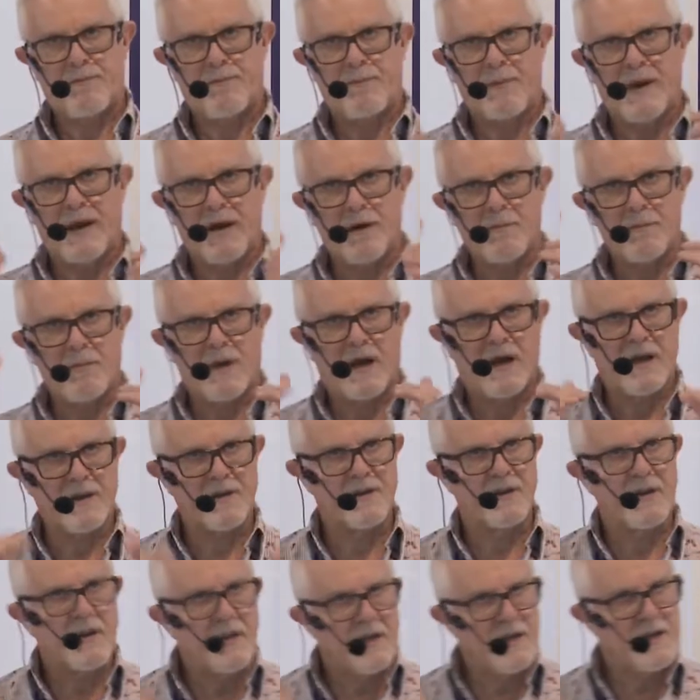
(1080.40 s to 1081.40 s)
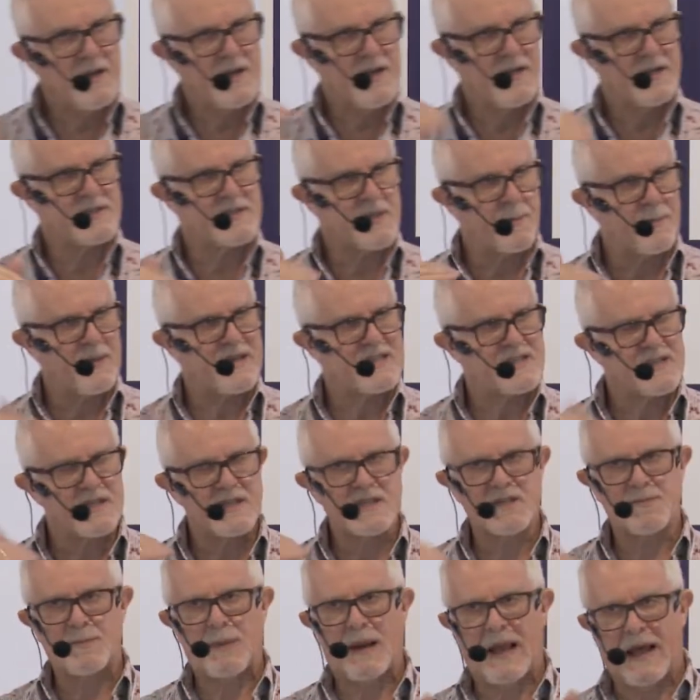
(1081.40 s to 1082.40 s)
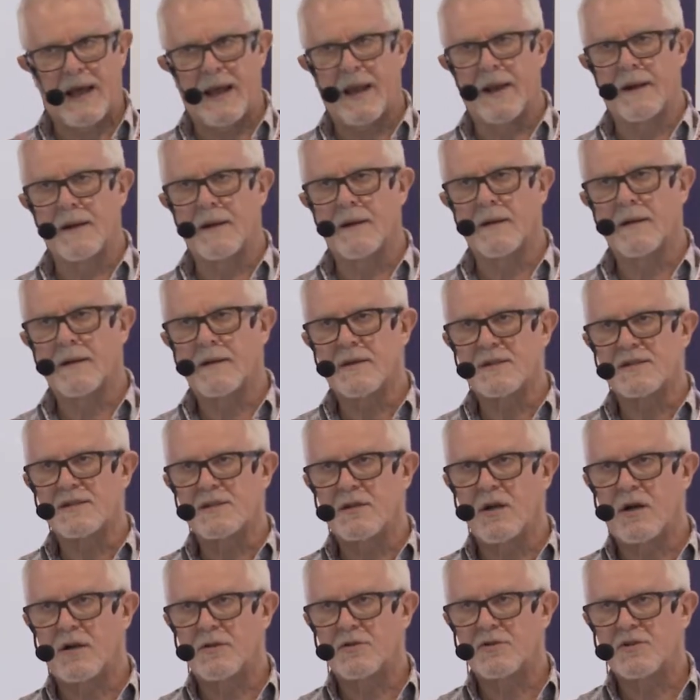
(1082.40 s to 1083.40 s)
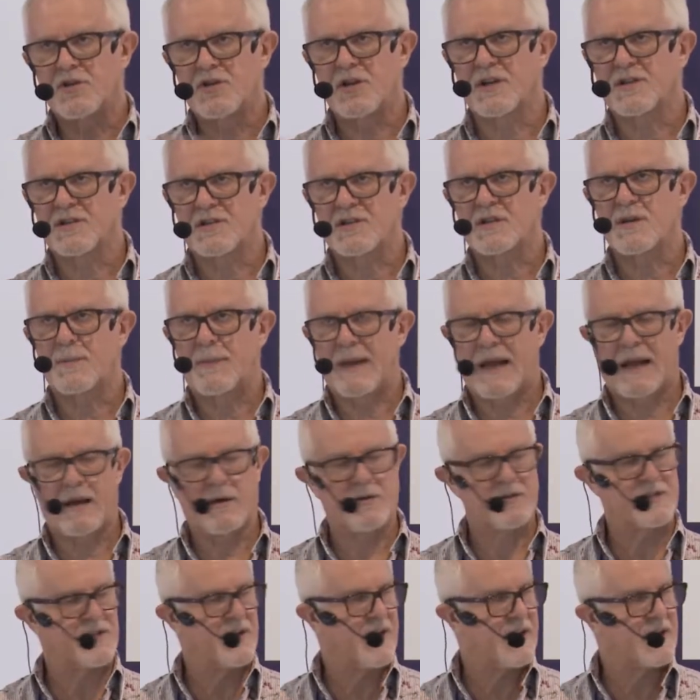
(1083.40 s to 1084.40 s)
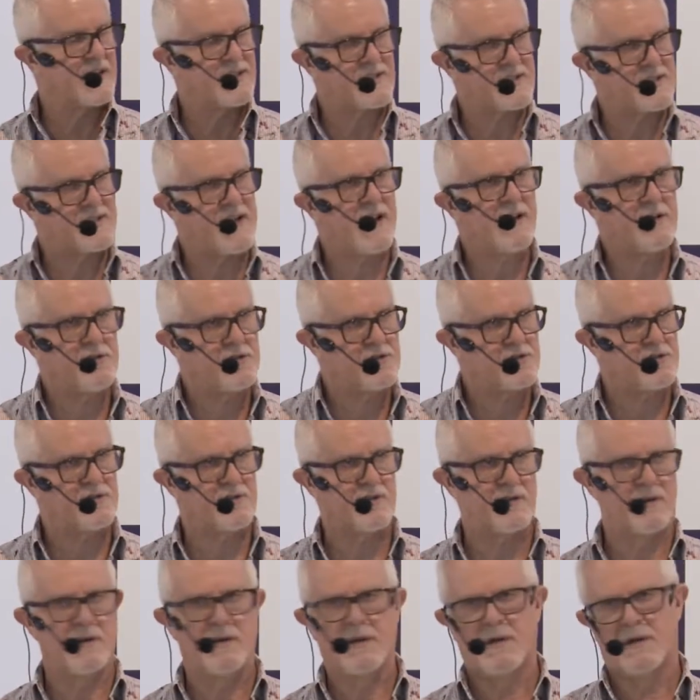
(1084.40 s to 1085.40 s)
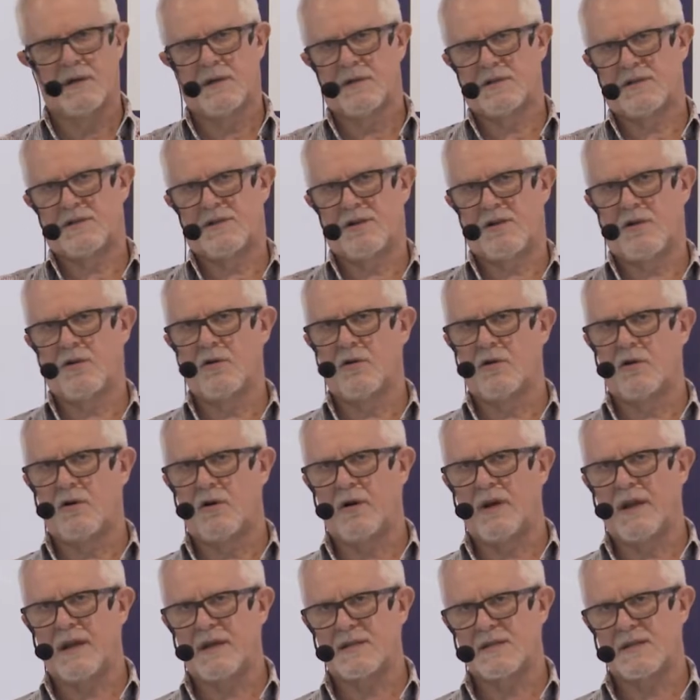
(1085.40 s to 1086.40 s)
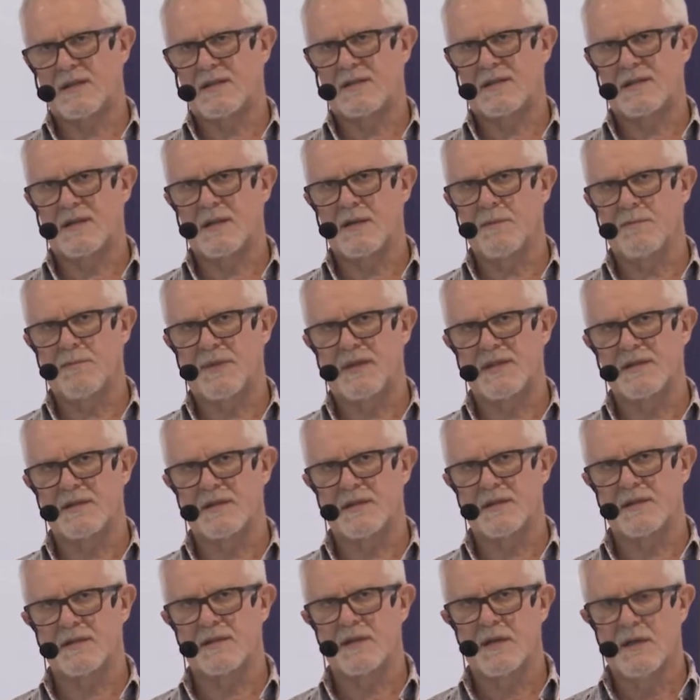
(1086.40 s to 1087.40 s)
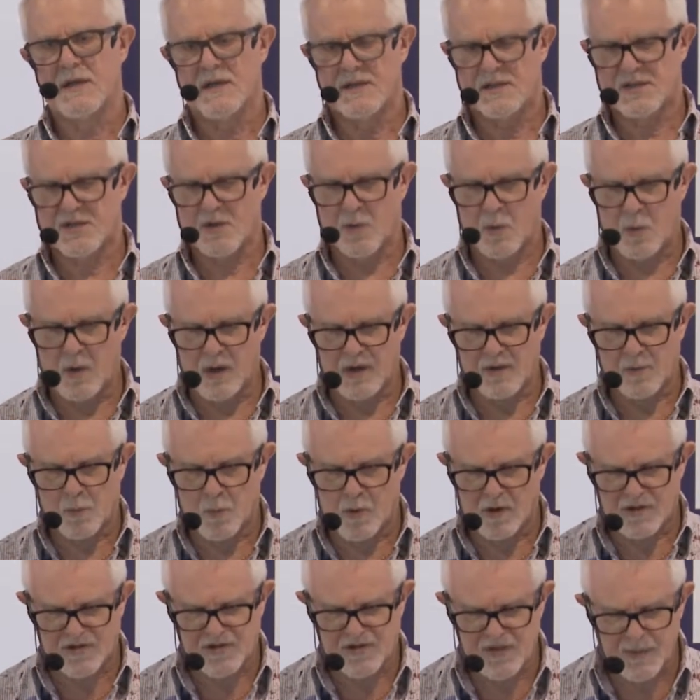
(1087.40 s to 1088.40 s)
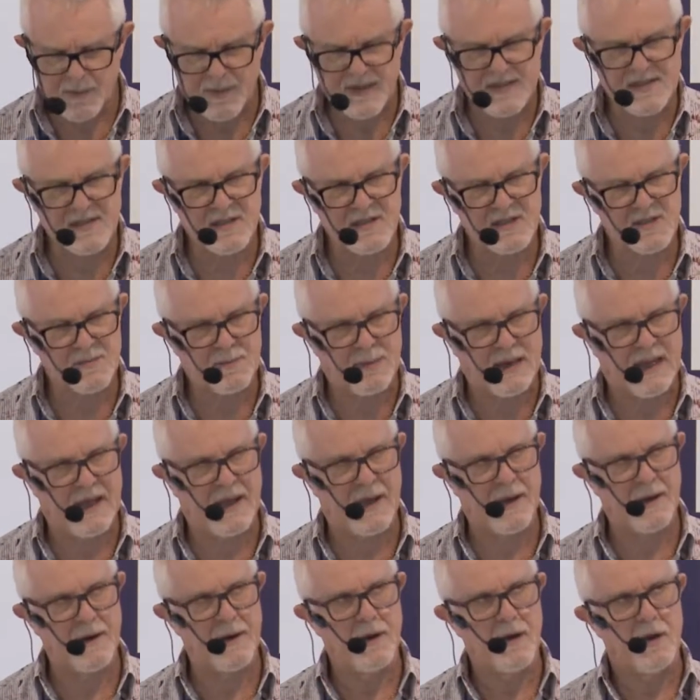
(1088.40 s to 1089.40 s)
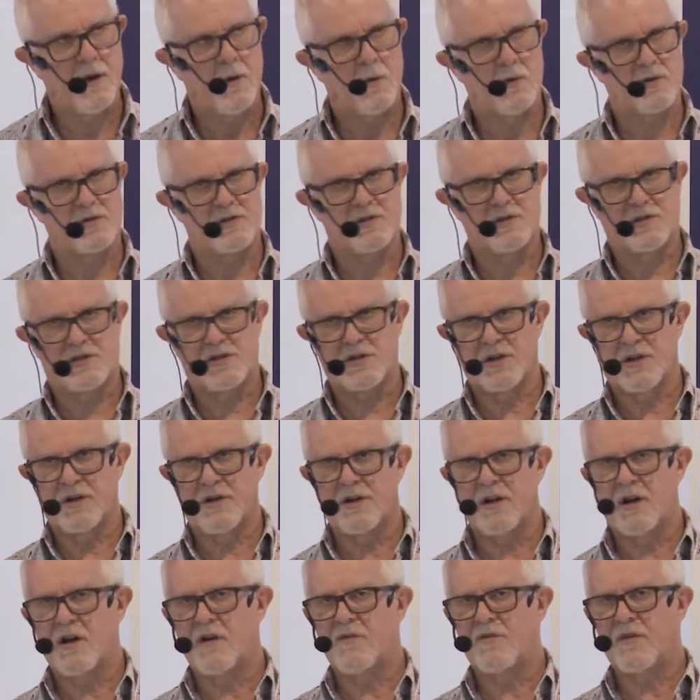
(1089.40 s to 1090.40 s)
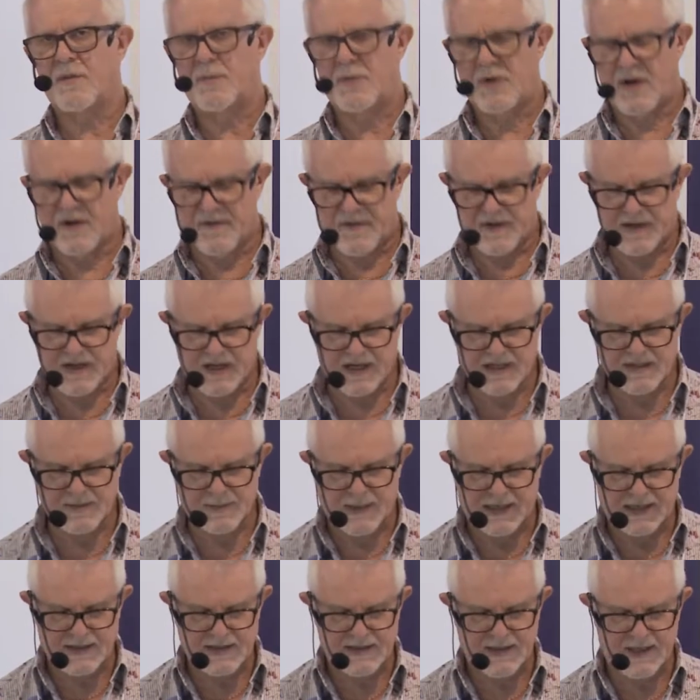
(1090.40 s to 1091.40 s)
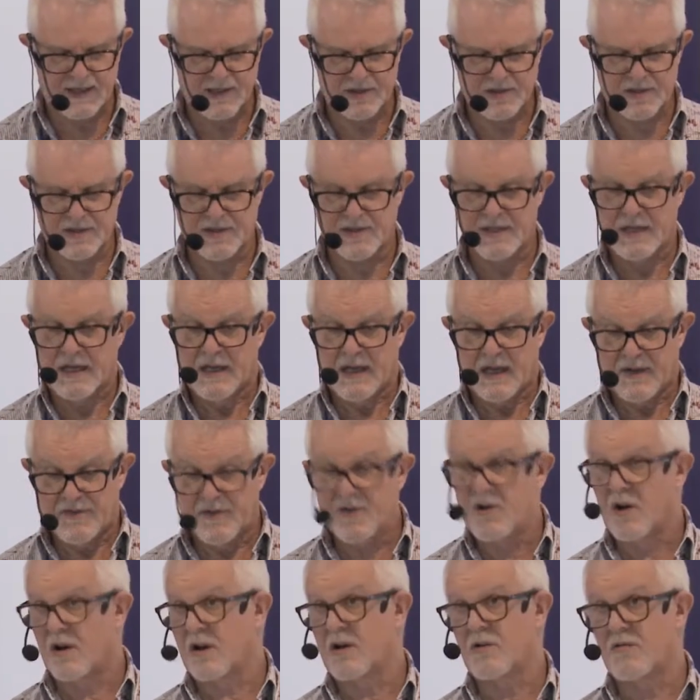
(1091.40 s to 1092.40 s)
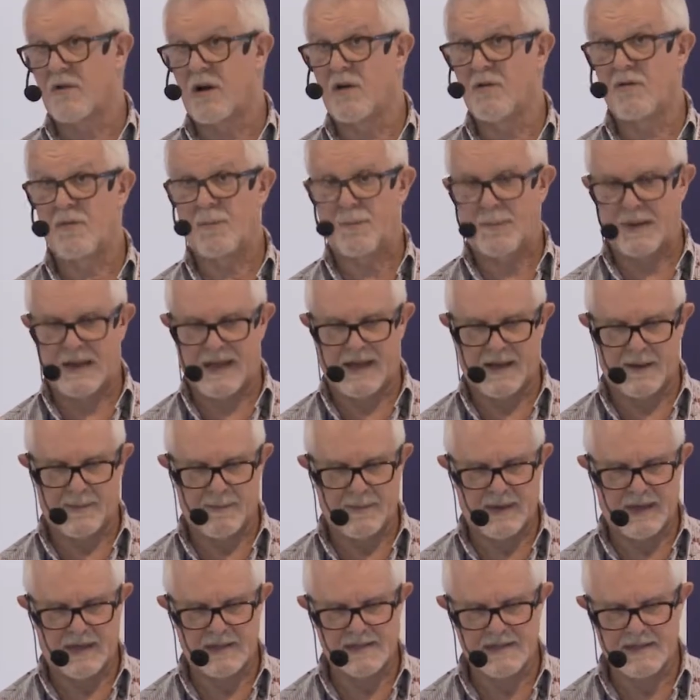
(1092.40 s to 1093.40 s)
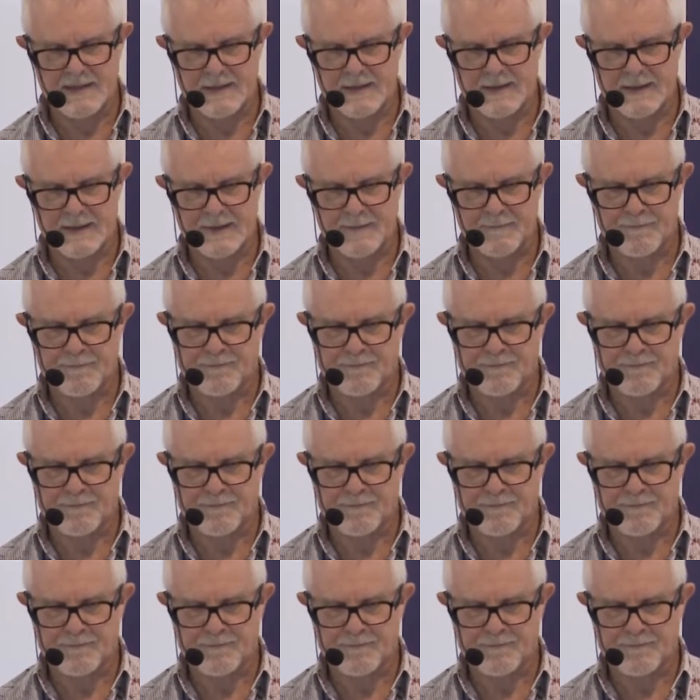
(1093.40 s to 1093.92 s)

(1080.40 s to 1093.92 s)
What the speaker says: Bear in mind, it needs a business plan. It's not just about an extension to your existing business. So what's your business plan? What's your turnover, profit expectations? Have you got a growth plan, basically?